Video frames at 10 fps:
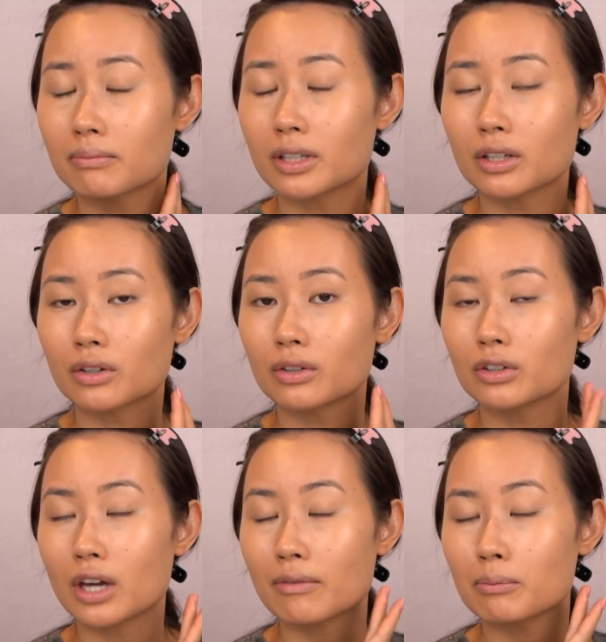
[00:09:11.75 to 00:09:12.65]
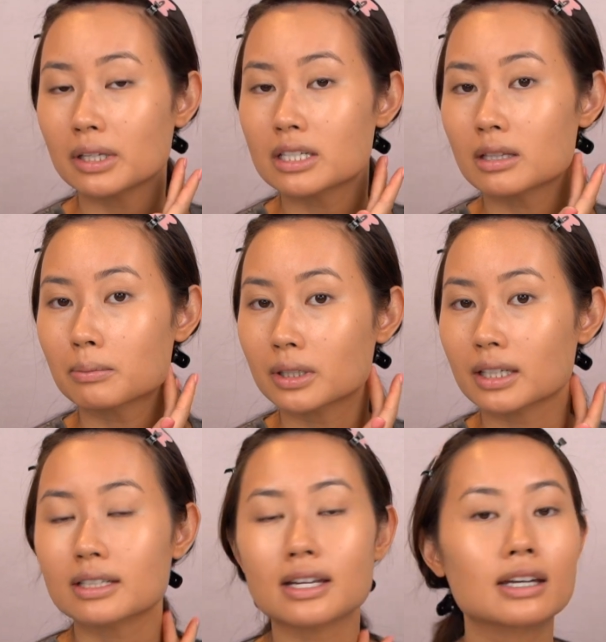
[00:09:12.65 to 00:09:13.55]
you know, you haven't blended the
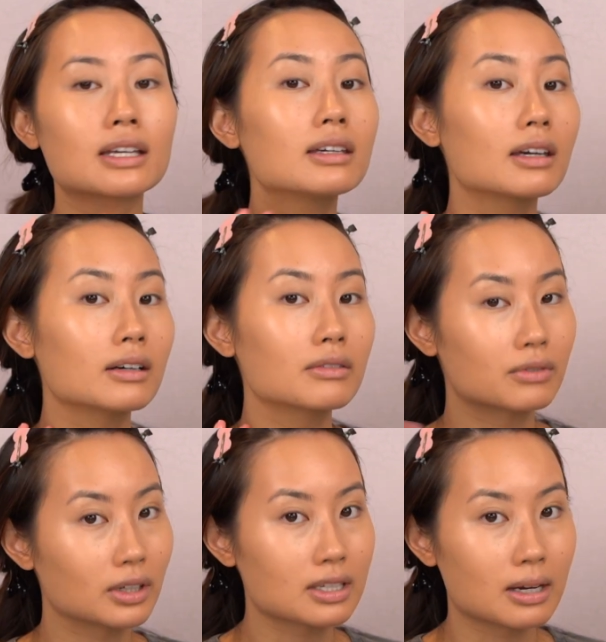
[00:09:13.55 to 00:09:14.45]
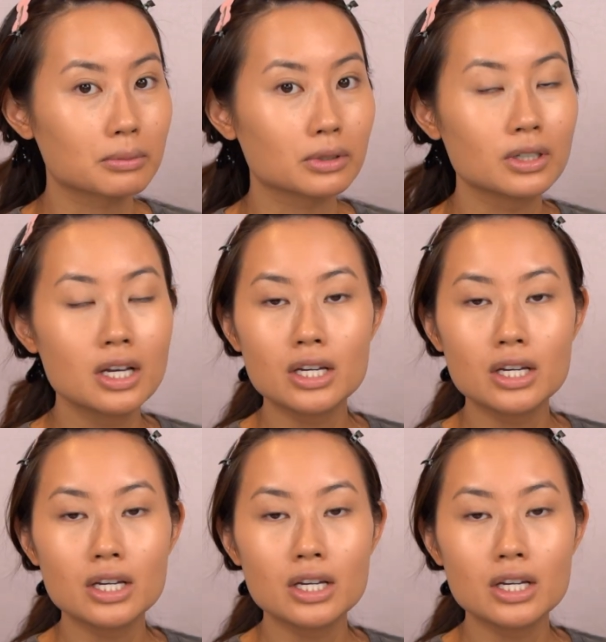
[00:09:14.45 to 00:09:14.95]
product down here, for example.